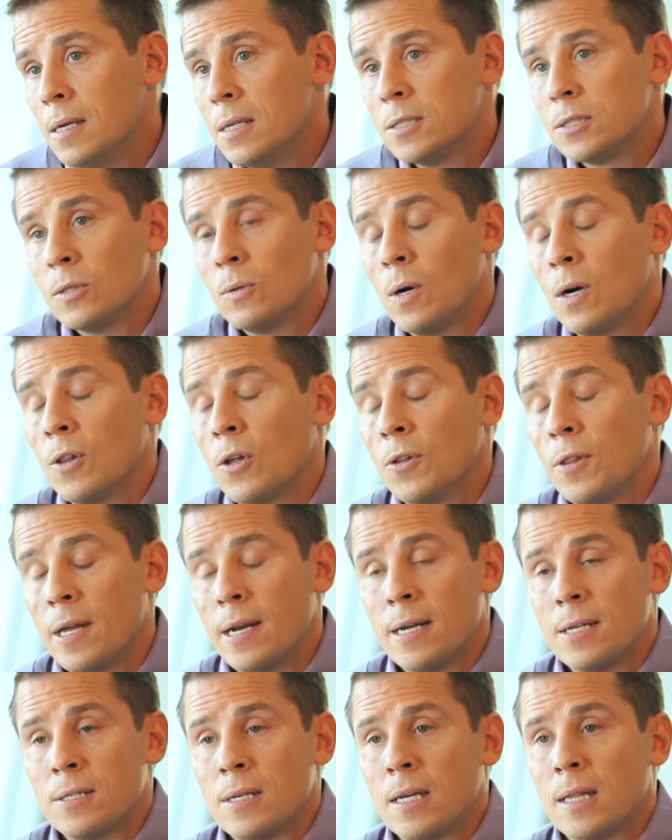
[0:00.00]
So although that
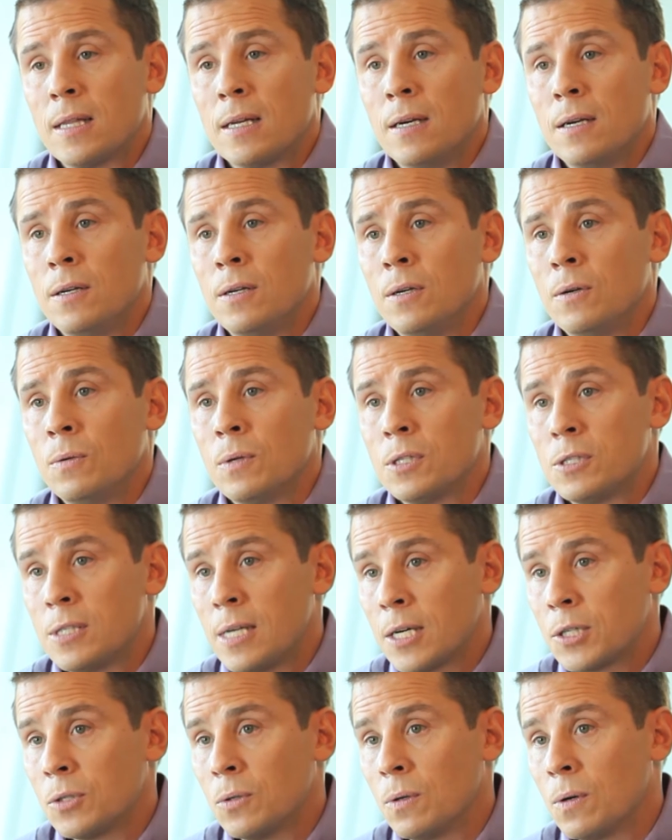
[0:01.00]
has nothing to do with
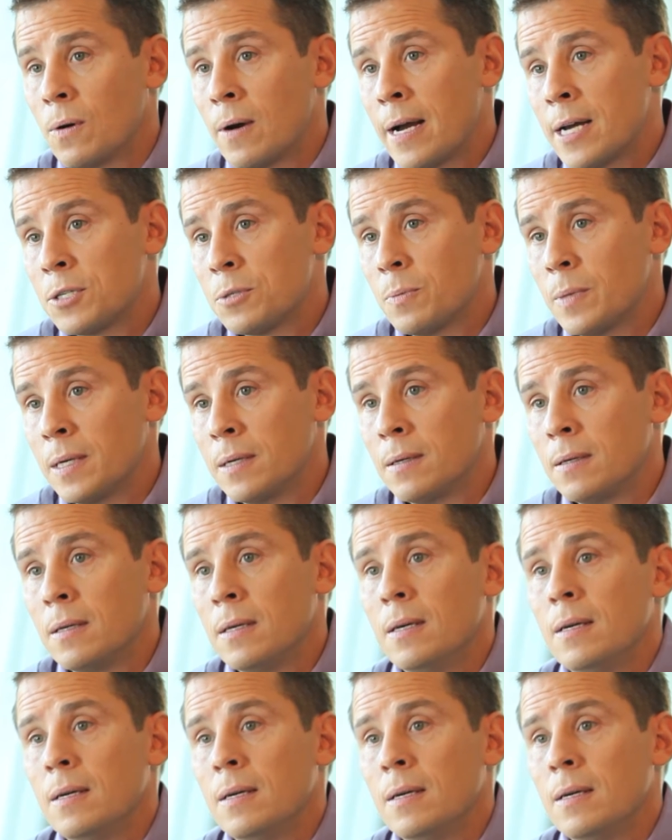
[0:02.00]
sexual harassment,